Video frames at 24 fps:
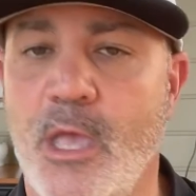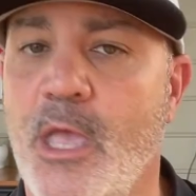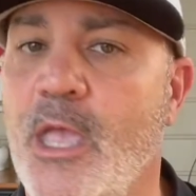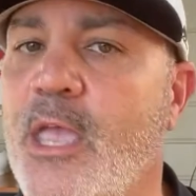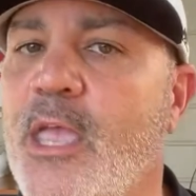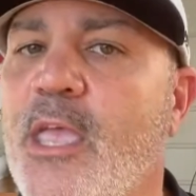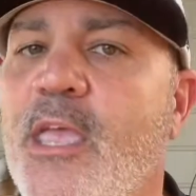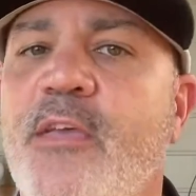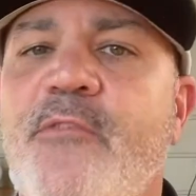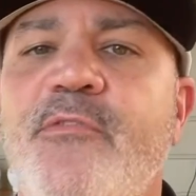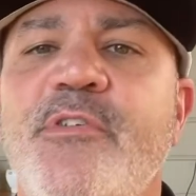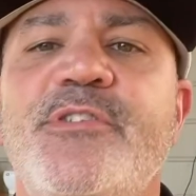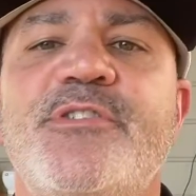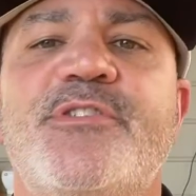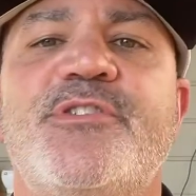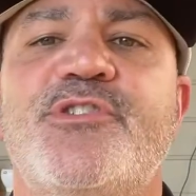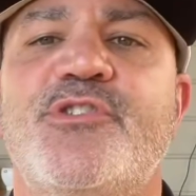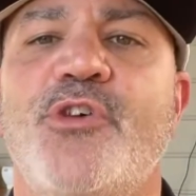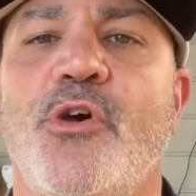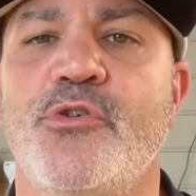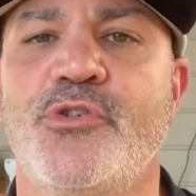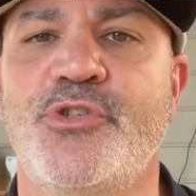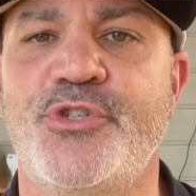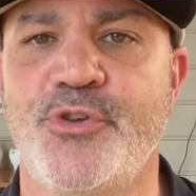even
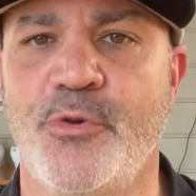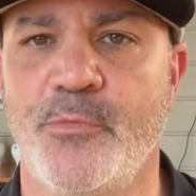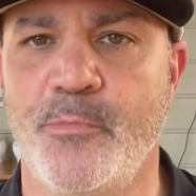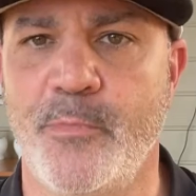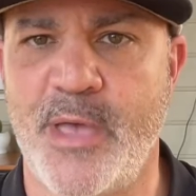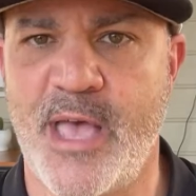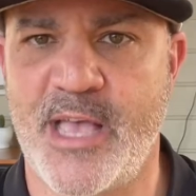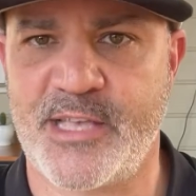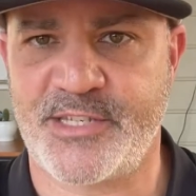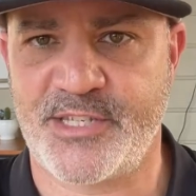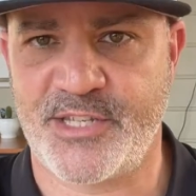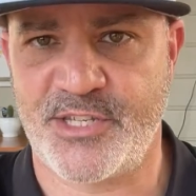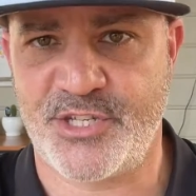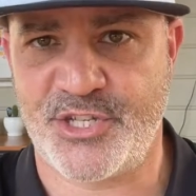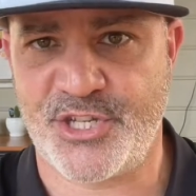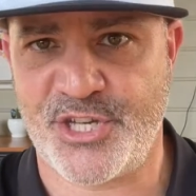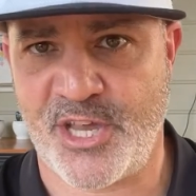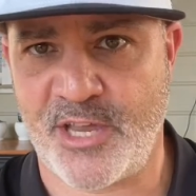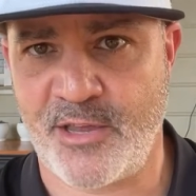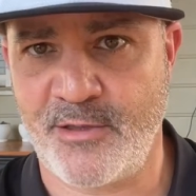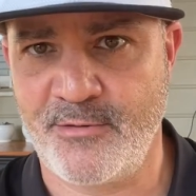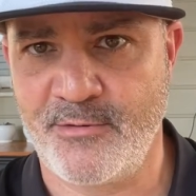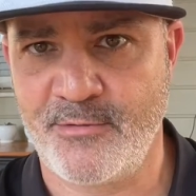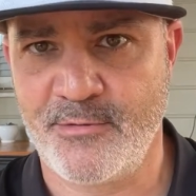social
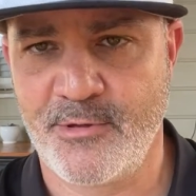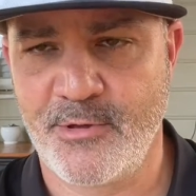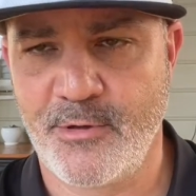messaging,